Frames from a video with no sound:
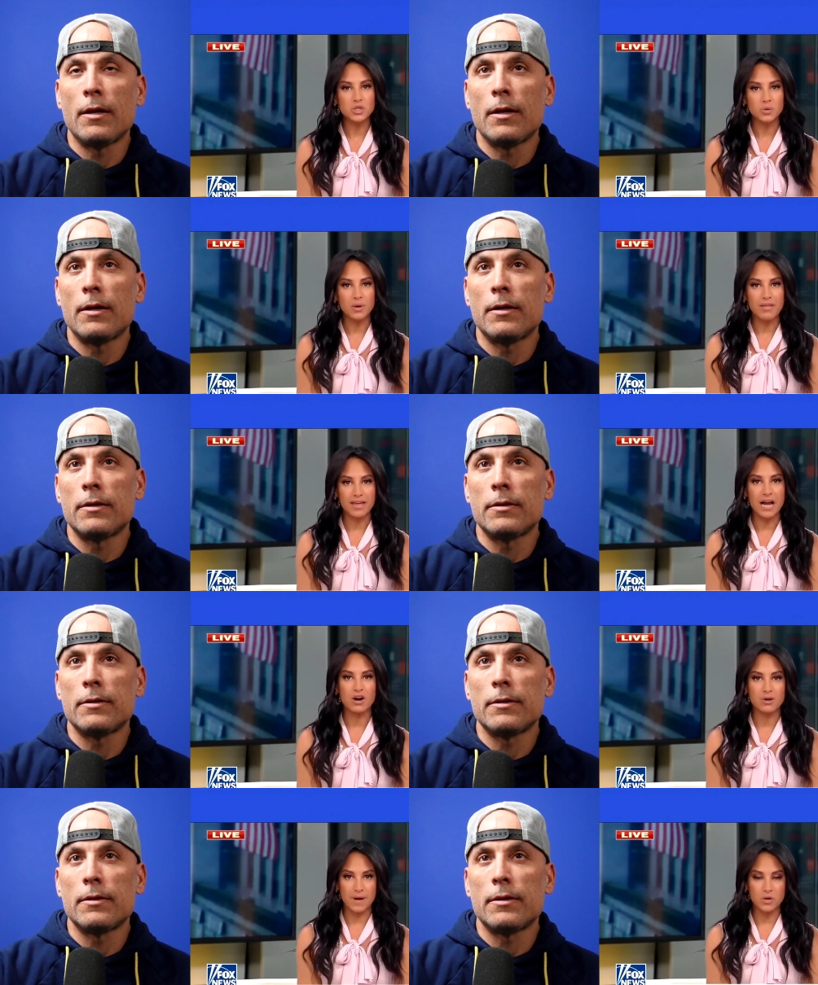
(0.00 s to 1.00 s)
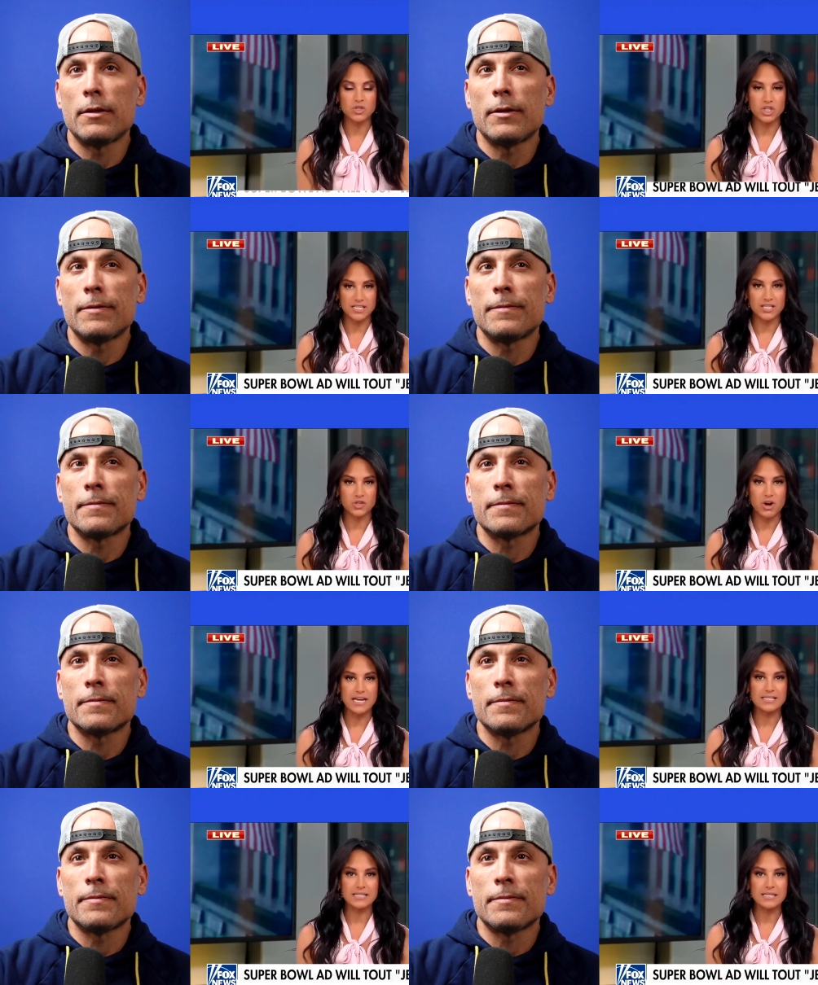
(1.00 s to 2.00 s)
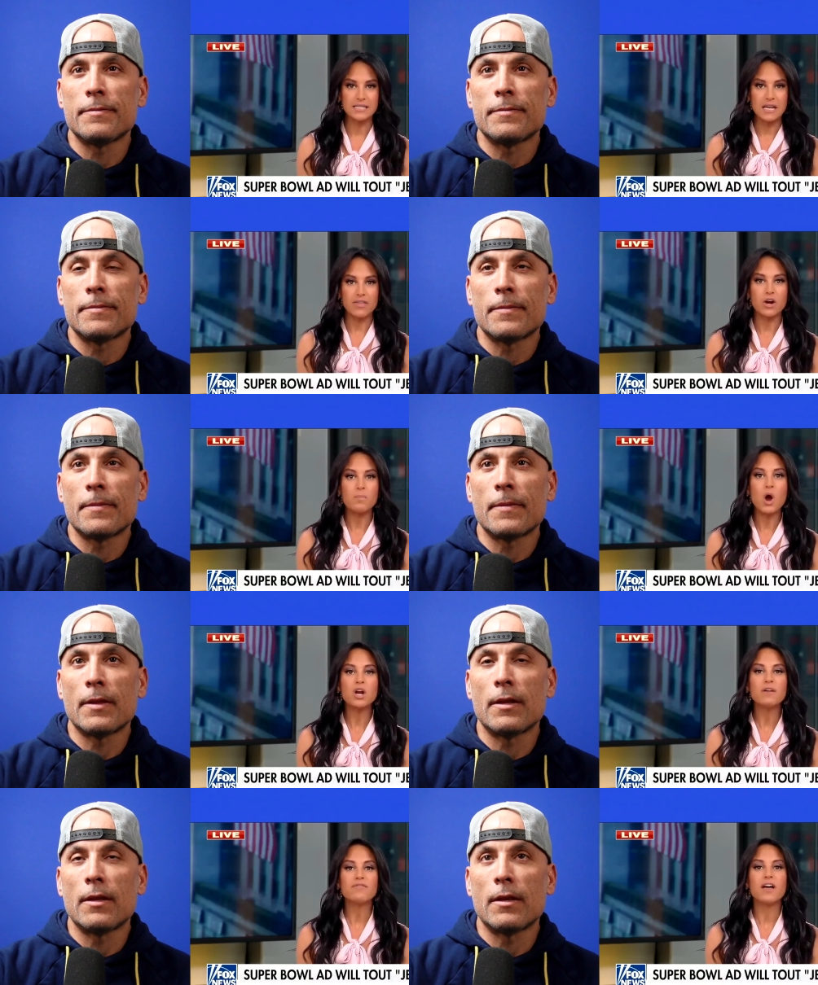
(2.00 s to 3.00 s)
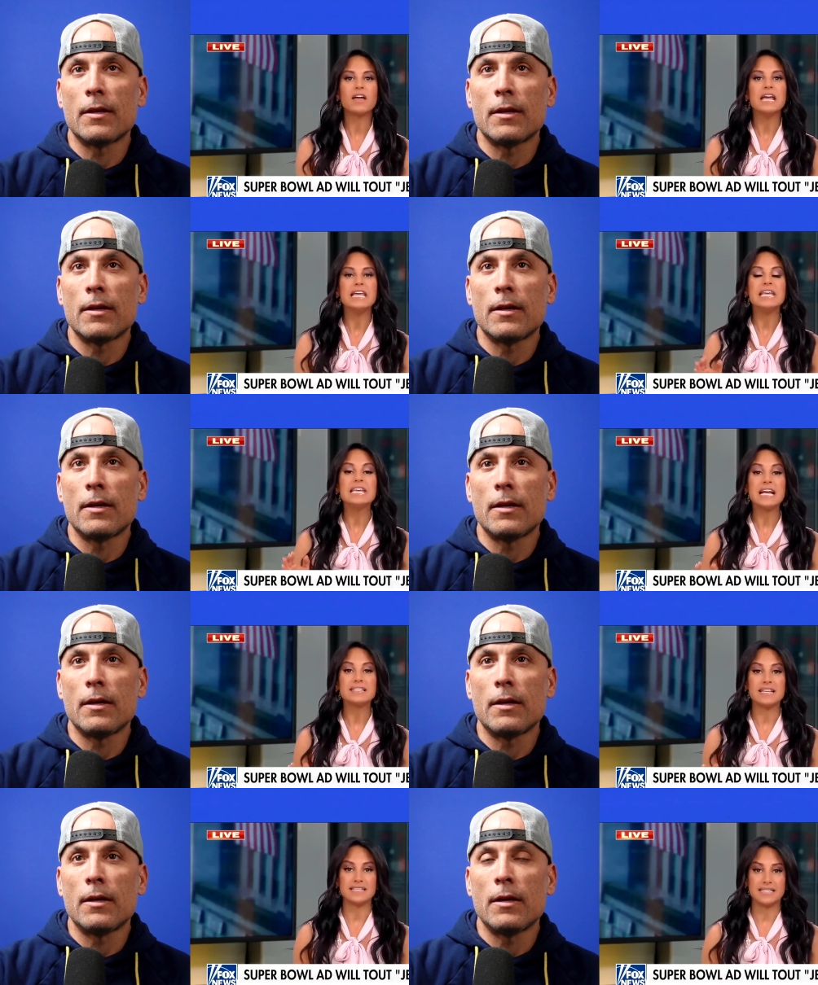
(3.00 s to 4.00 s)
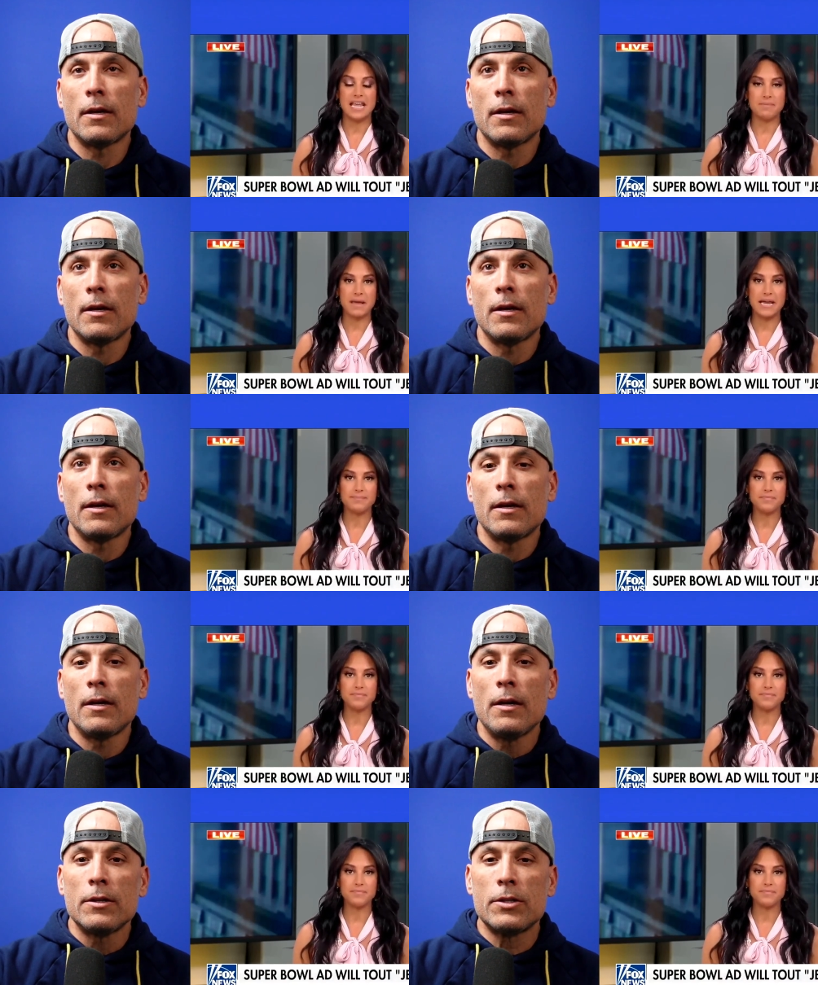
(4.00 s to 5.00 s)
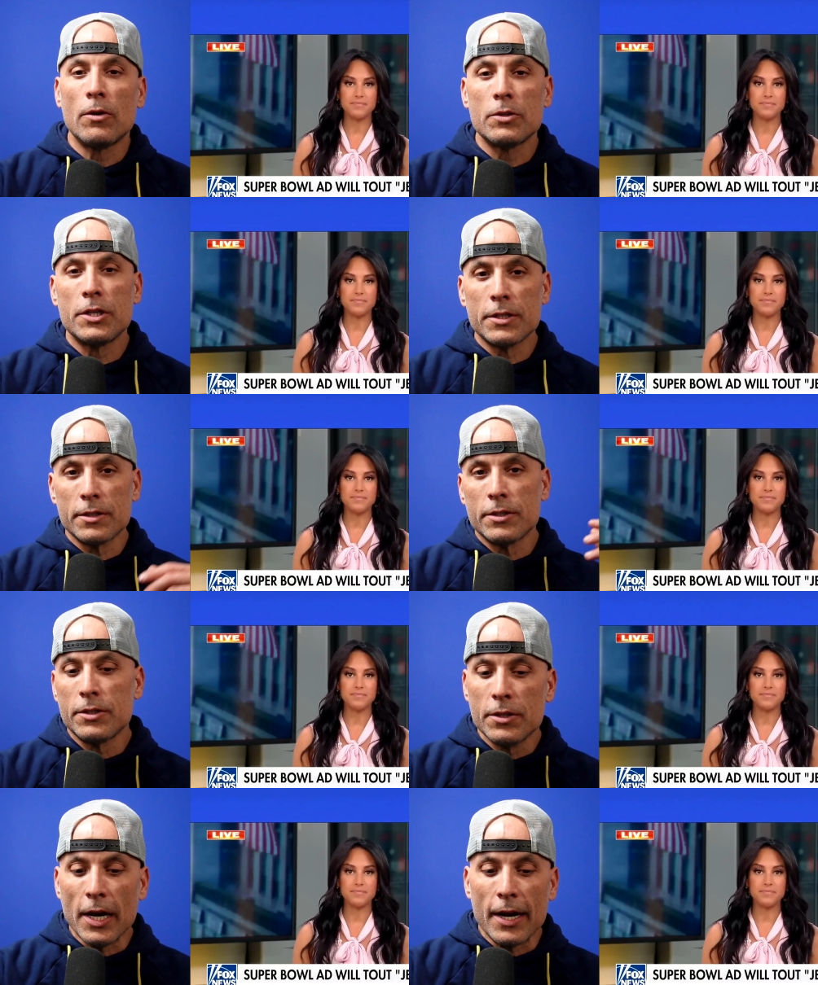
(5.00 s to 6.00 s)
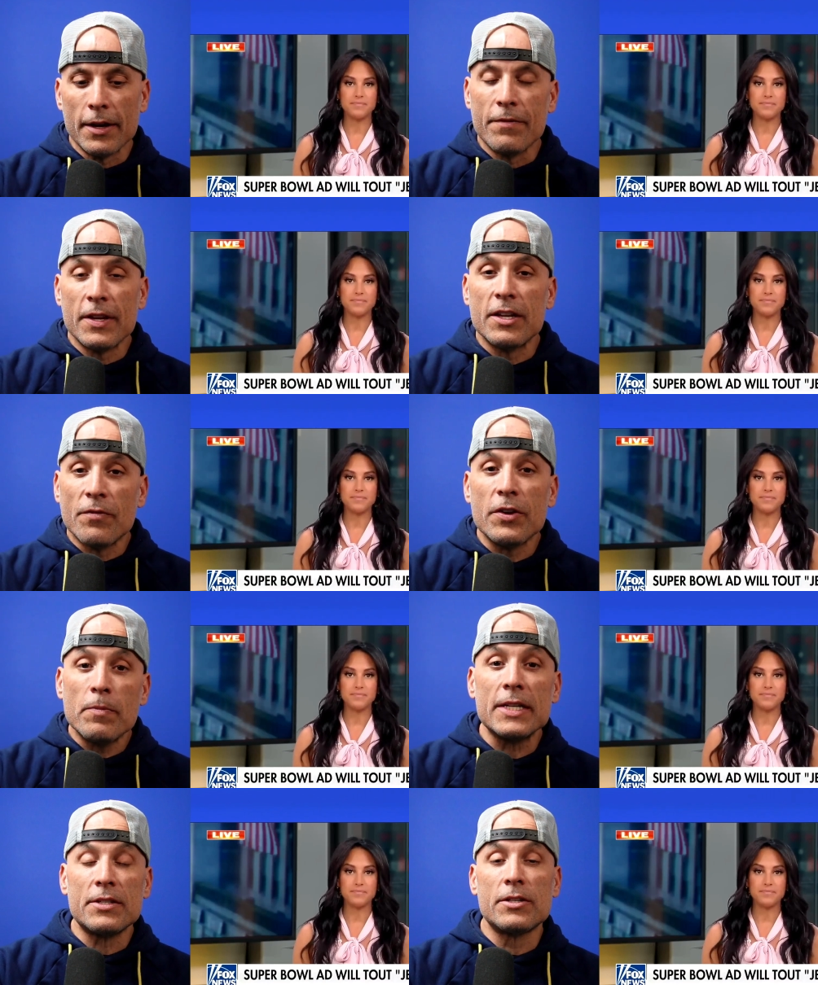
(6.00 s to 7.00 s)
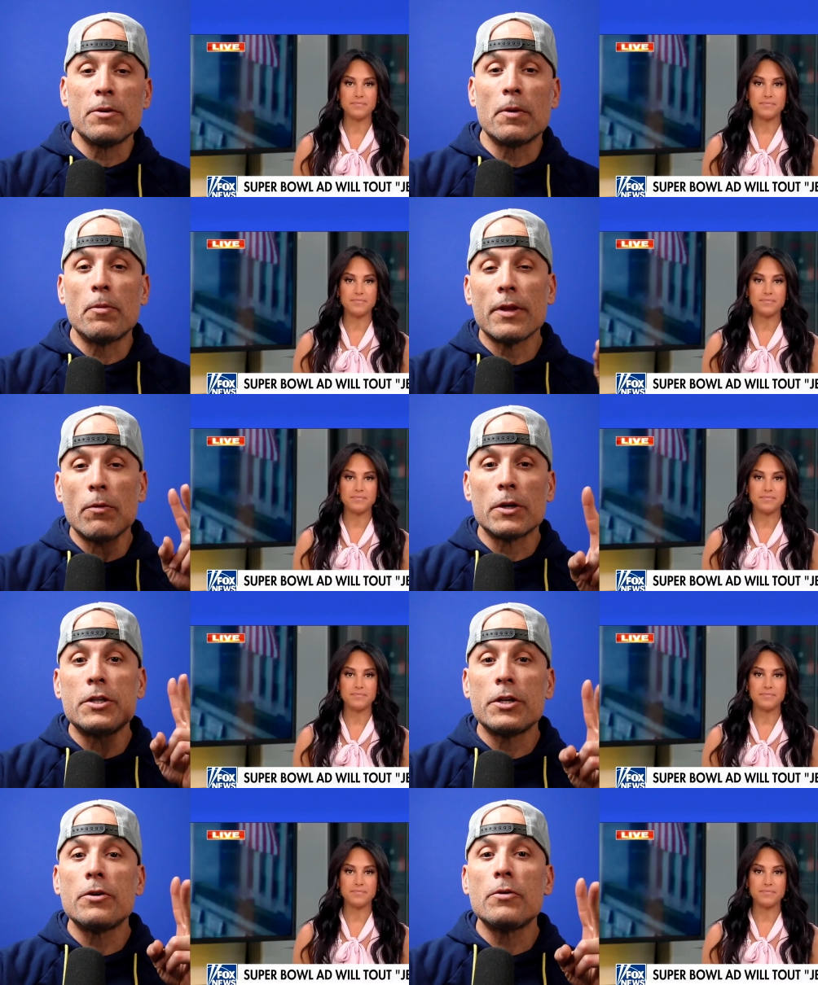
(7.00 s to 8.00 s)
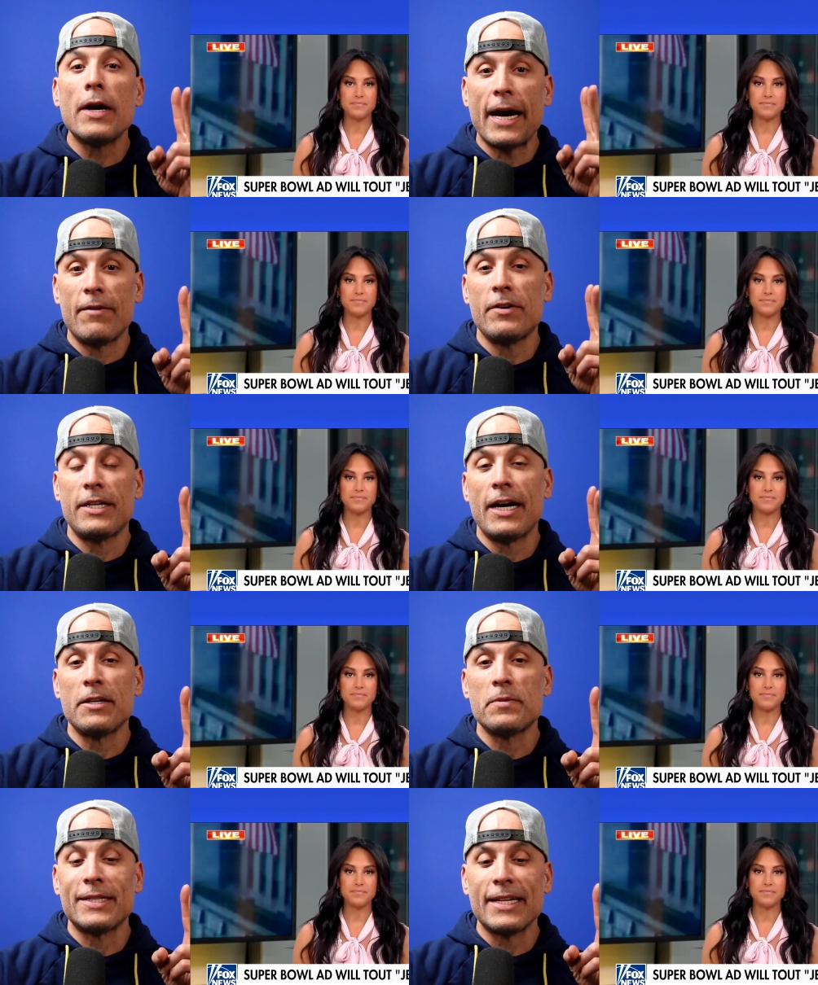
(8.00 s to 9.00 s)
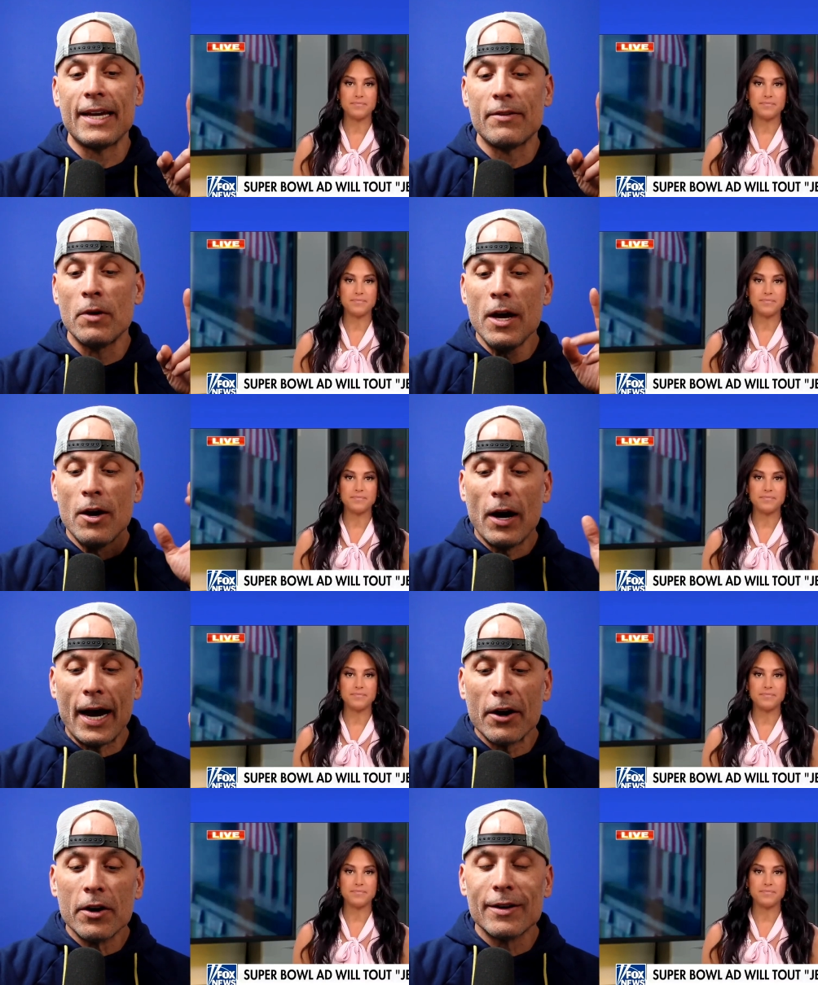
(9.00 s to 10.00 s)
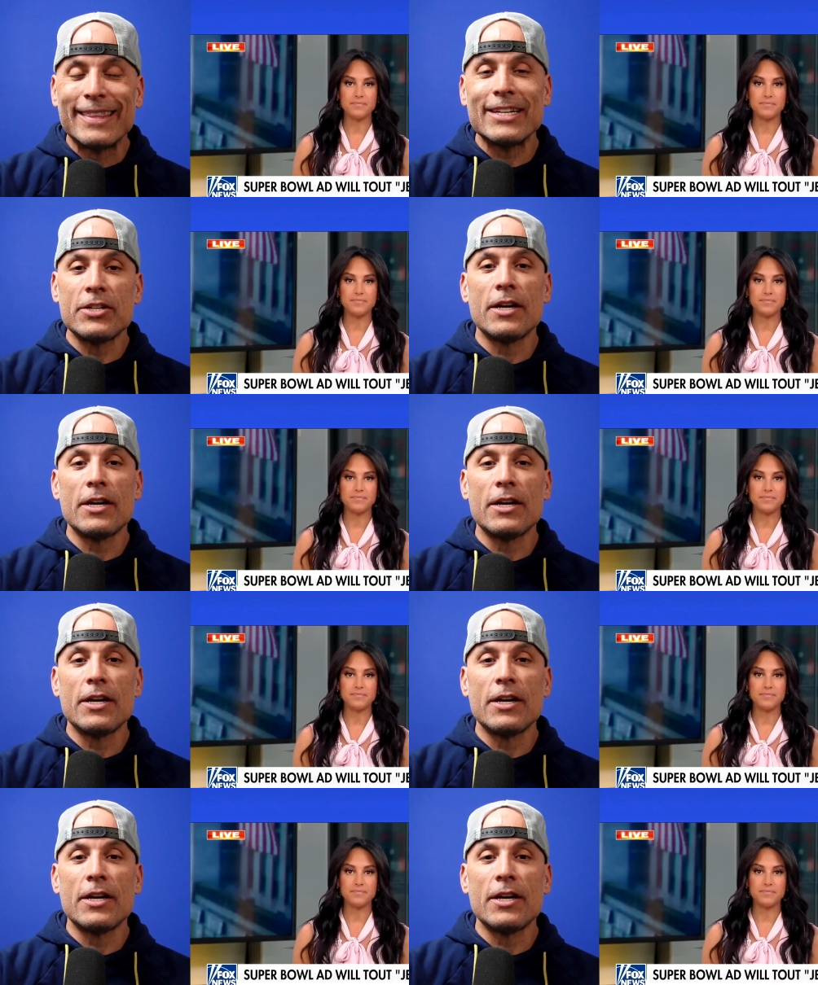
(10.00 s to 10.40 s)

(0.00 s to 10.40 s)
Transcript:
Speaker 1: two that are about Jesus Christ. They're a part of the He Gets Us campaign.
Speaker 2: So, just uh, if, if you missed the Super Bowl, there were two advertisements, and I heard this